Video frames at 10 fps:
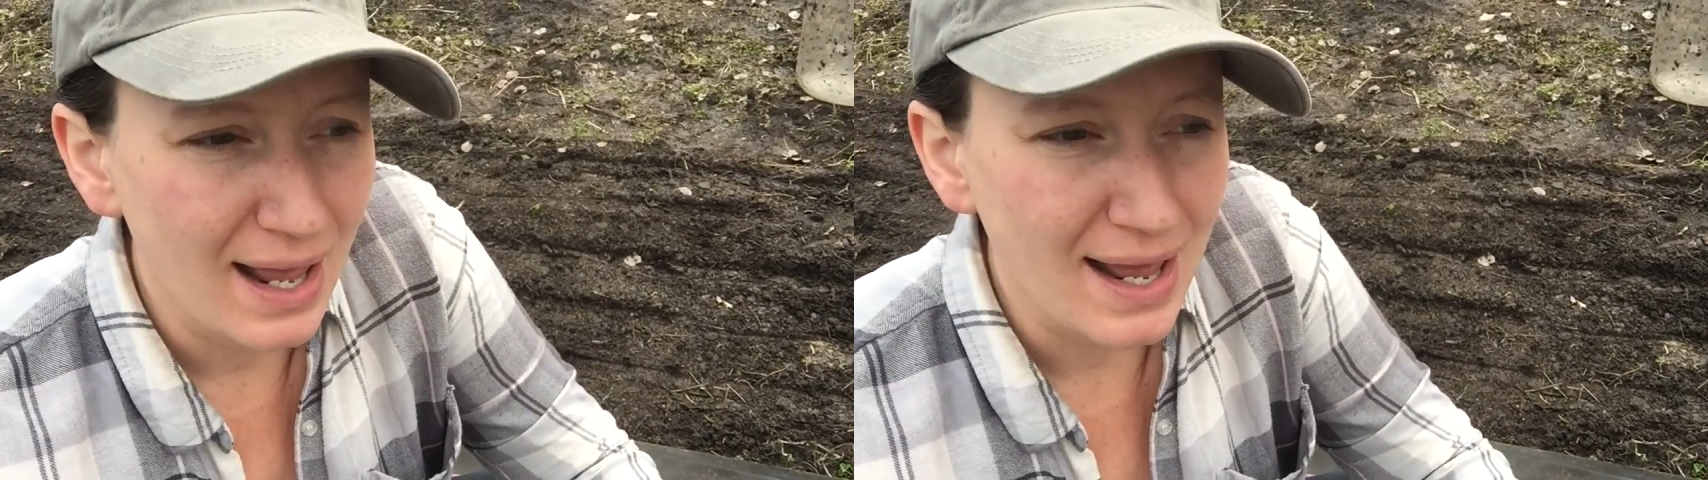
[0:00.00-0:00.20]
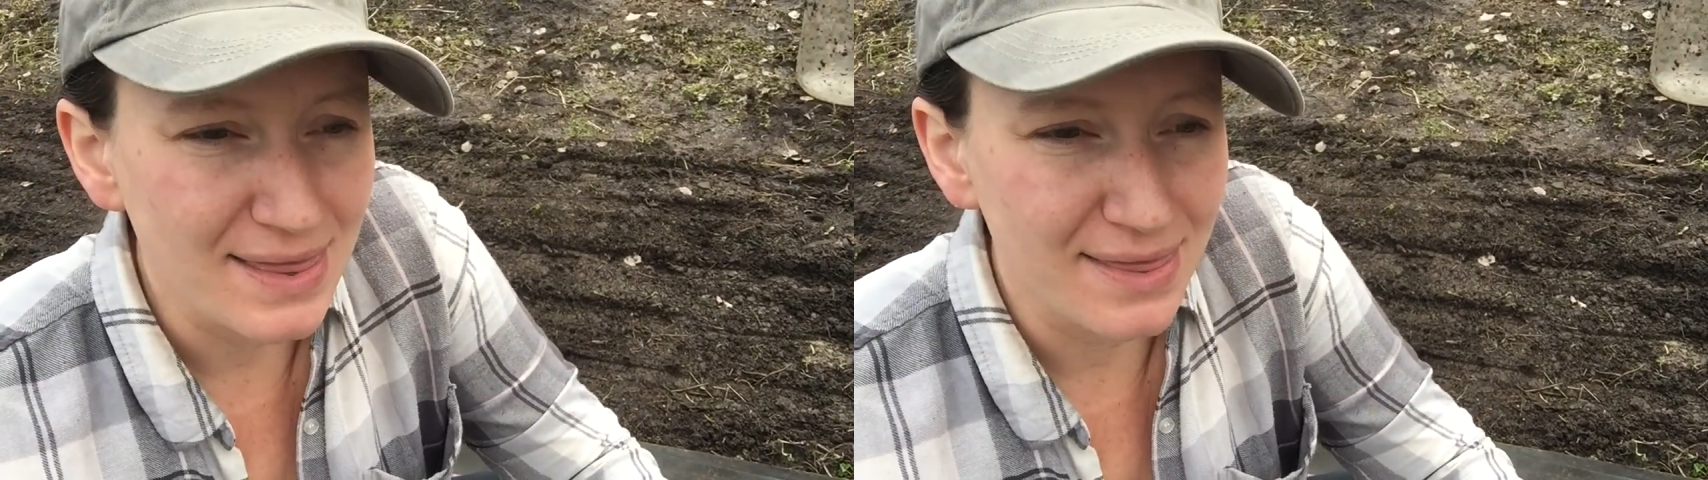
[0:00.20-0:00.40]

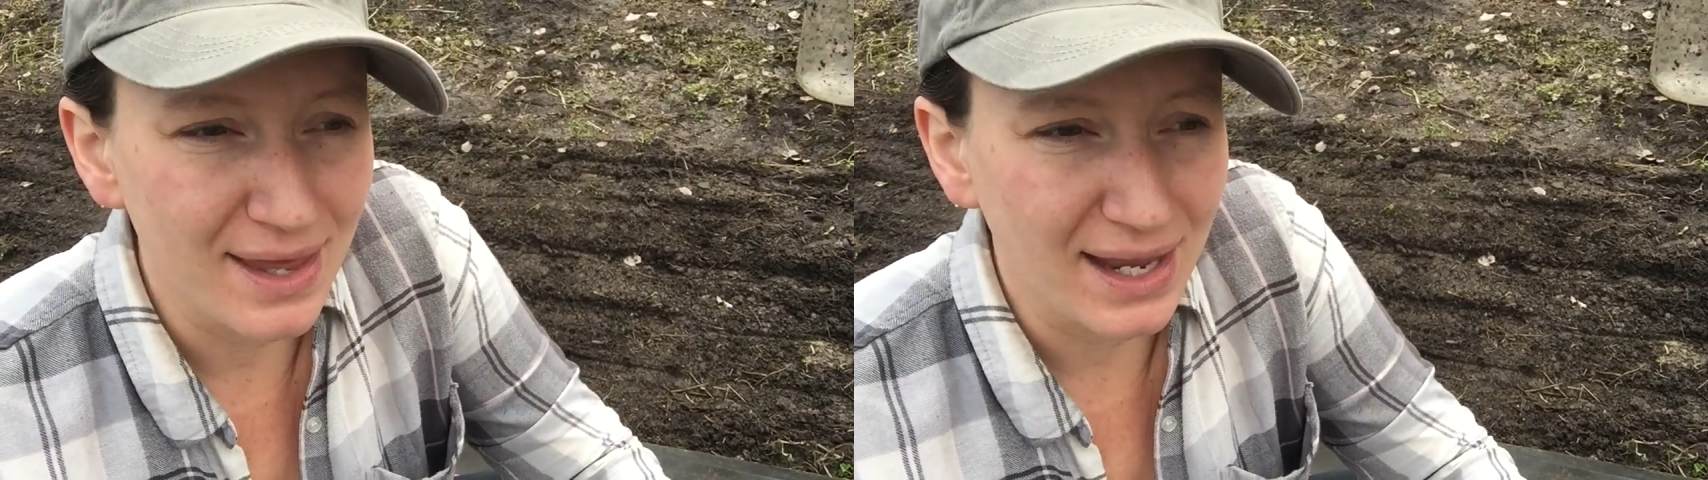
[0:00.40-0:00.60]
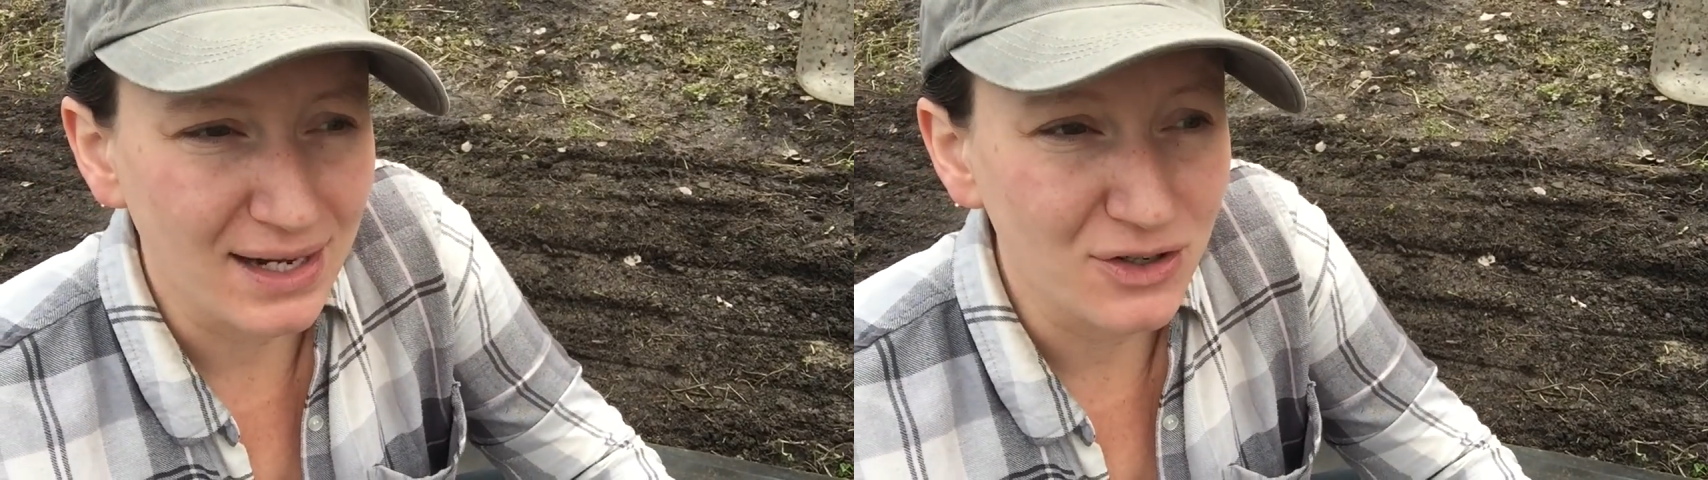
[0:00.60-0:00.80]
and
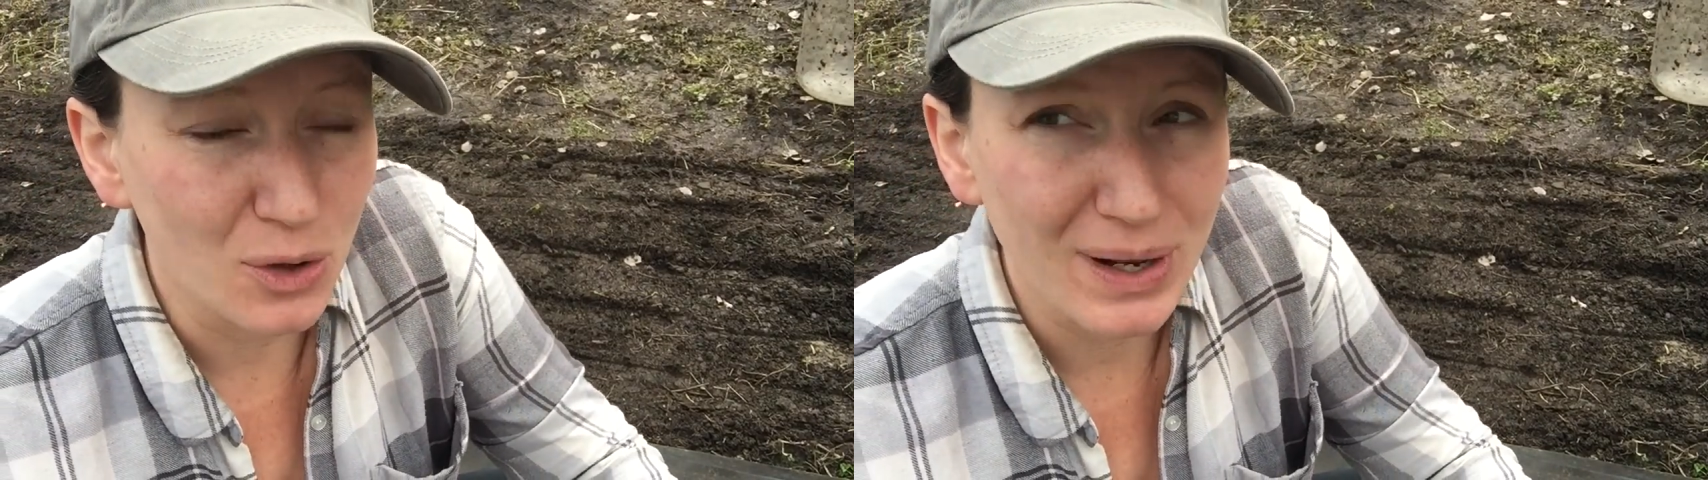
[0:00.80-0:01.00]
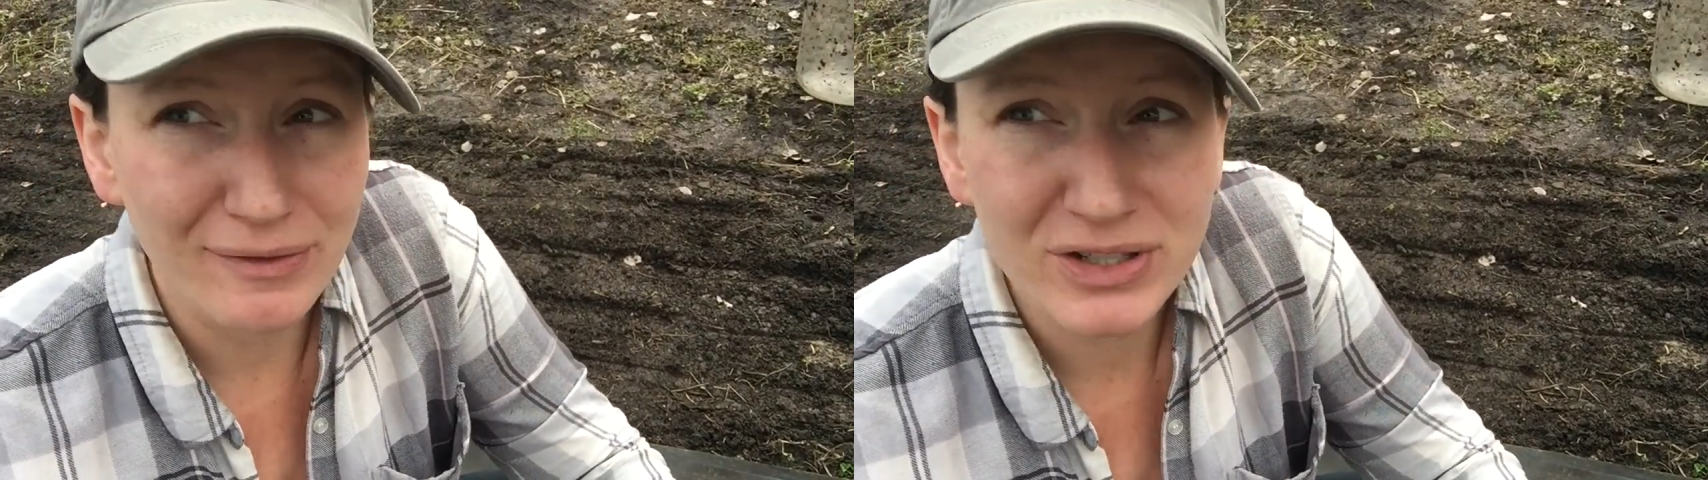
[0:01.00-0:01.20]
they
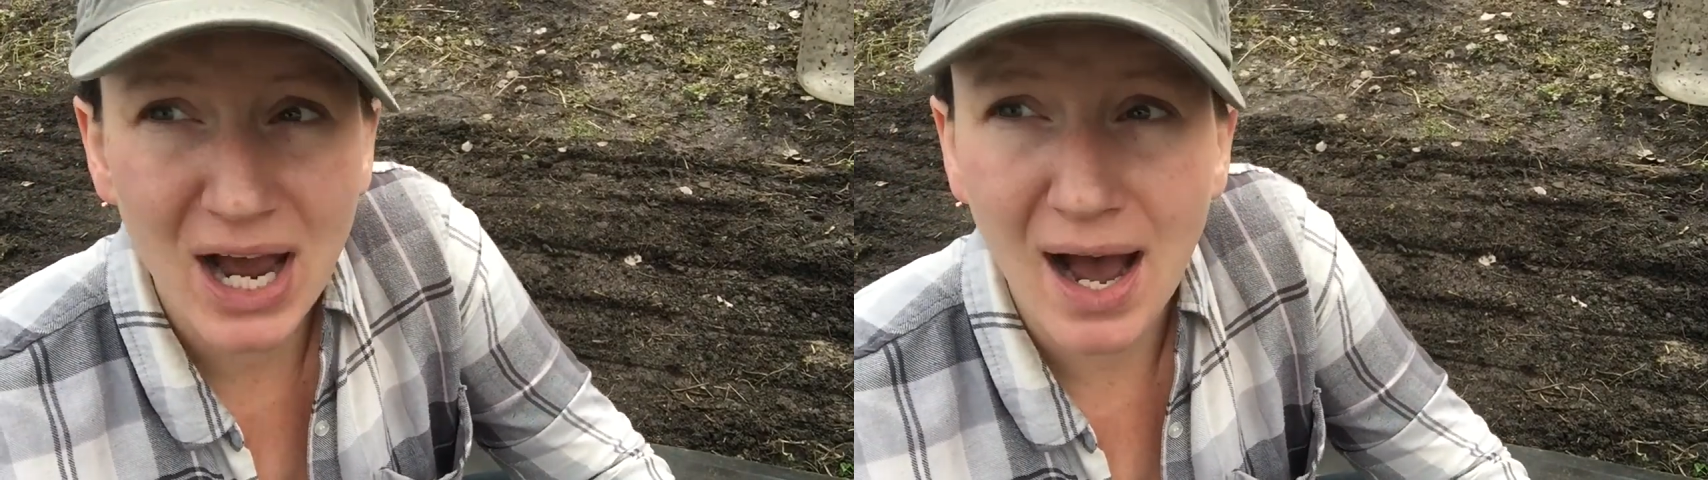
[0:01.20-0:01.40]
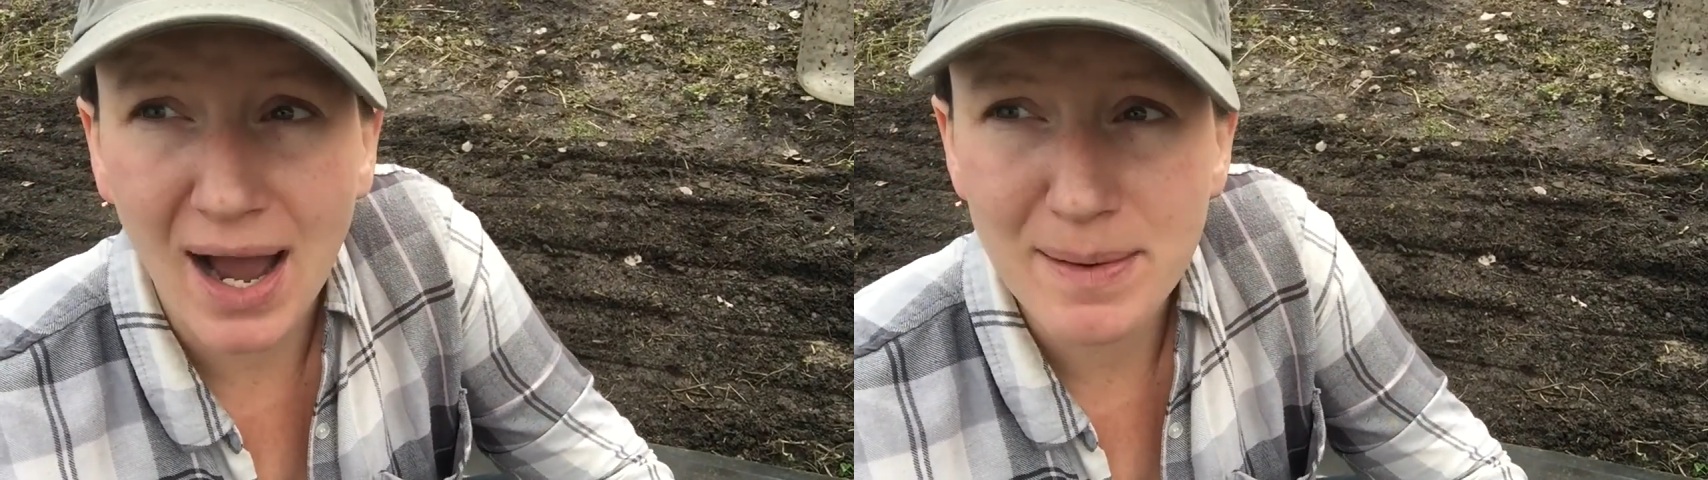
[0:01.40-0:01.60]
don't have
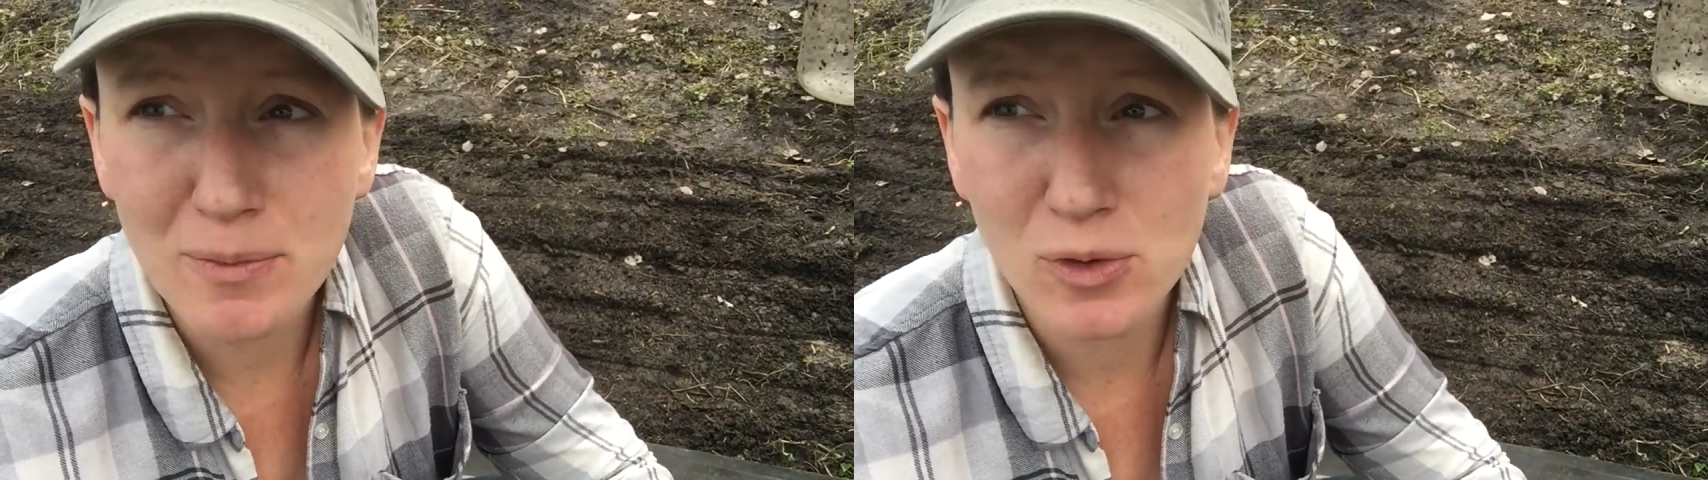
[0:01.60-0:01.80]
time